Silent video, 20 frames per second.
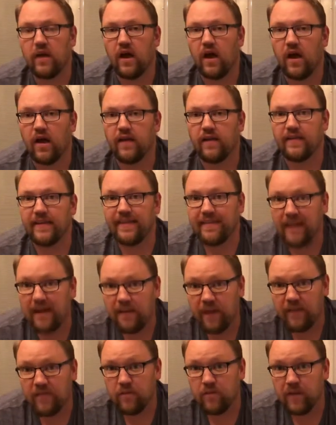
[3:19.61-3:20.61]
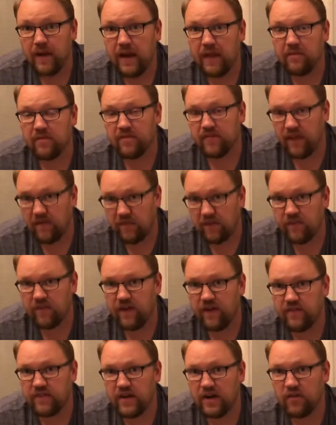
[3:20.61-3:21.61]
Uh, least I ever made was
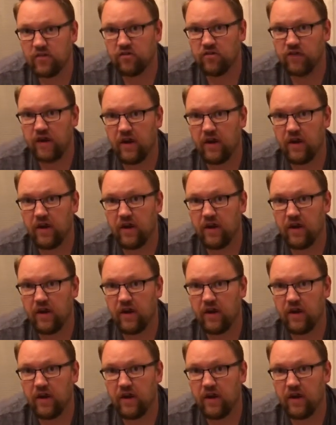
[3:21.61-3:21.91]
$75 an